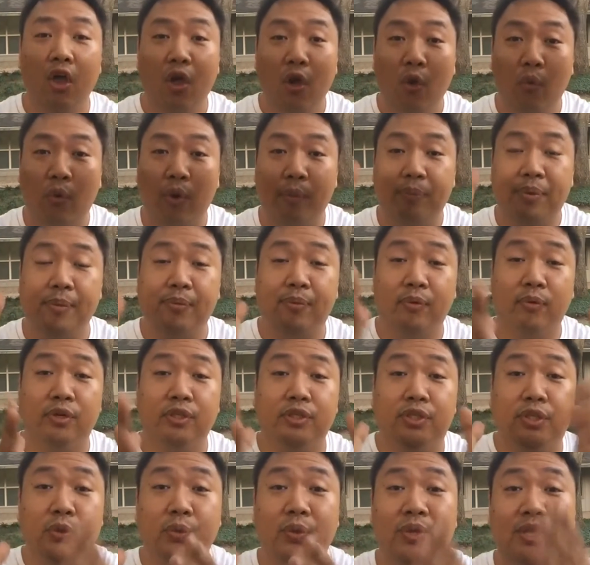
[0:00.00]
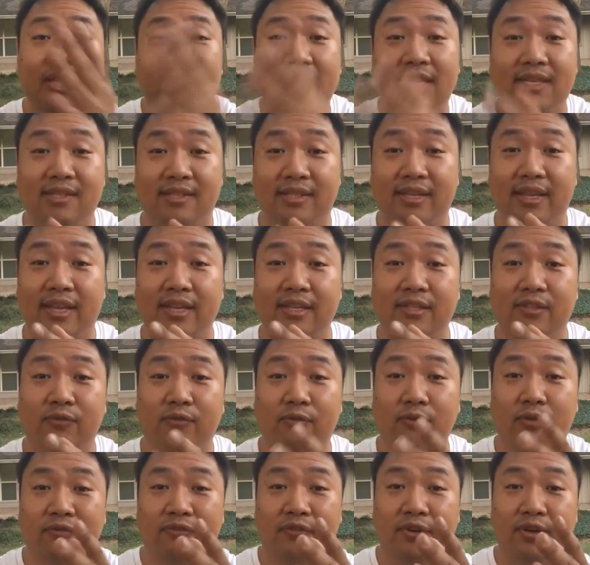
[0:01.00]
what people are doing these days
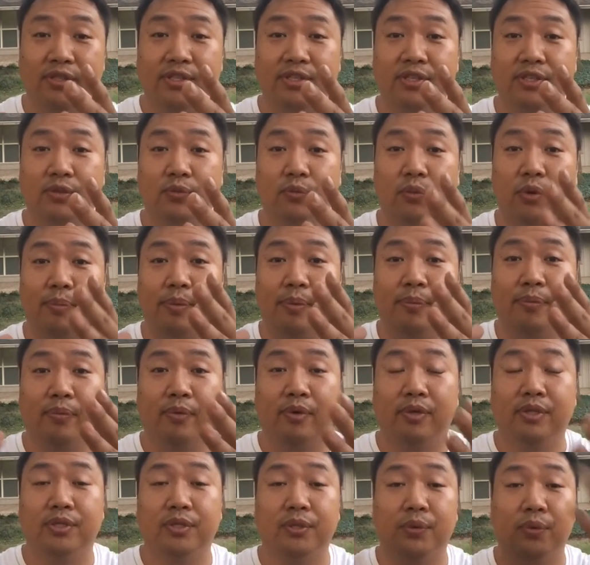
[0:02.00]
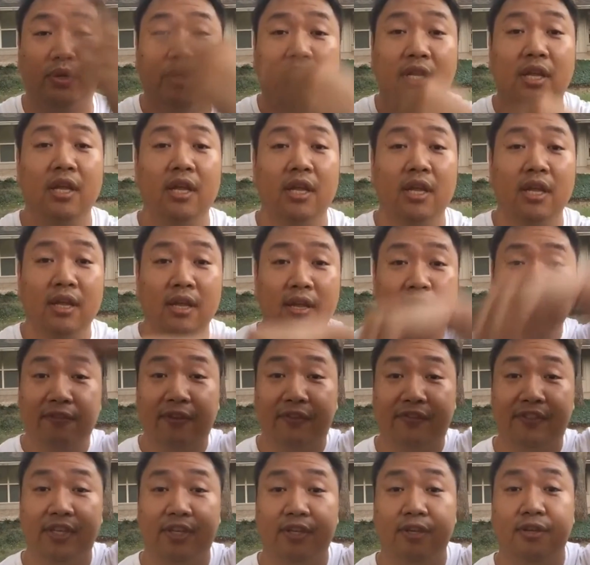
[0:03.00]
versus what people were doing
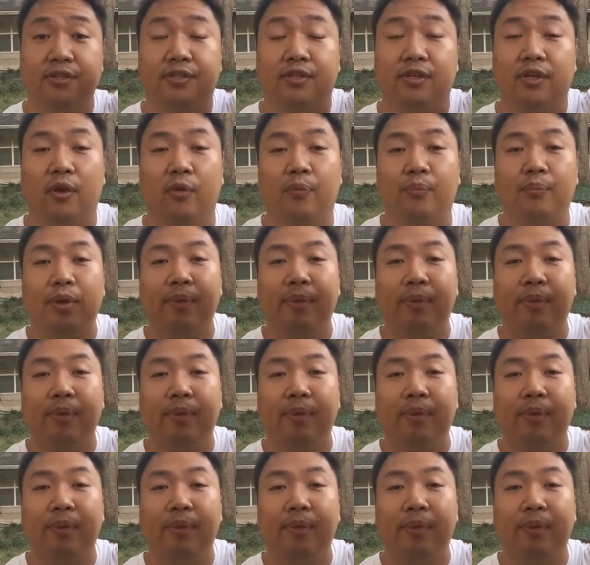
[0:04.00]
15 years ago.